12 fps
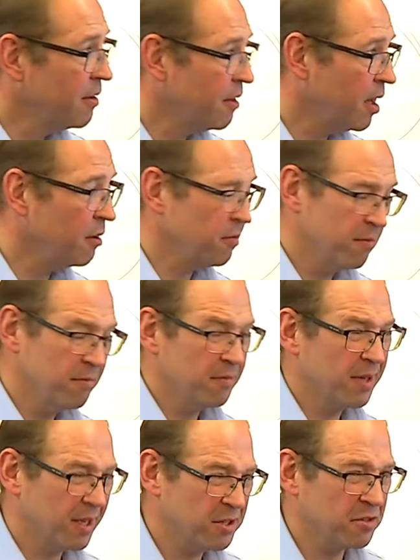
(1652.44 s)
though
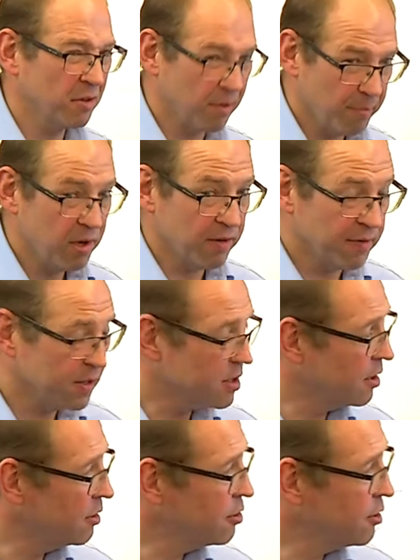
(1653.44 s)
that's not a perfect
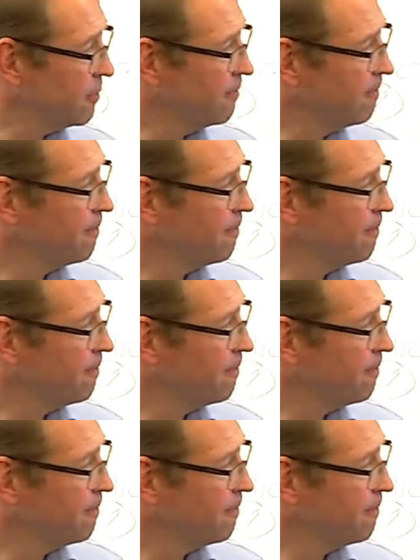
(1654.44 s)
solution.